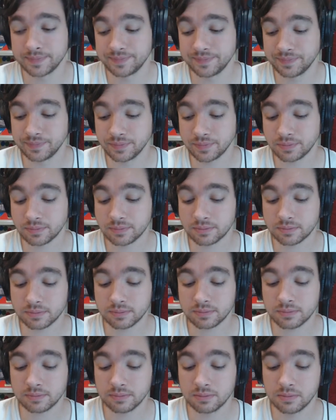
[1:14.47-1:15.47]

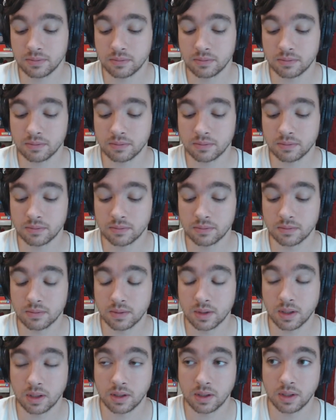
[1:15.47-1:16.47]

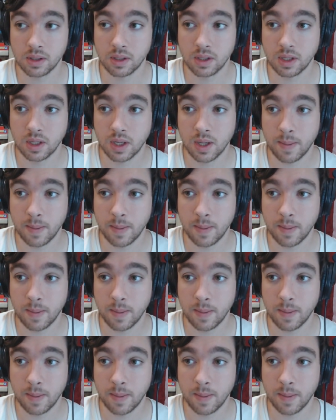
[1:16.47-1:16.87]
[no speech]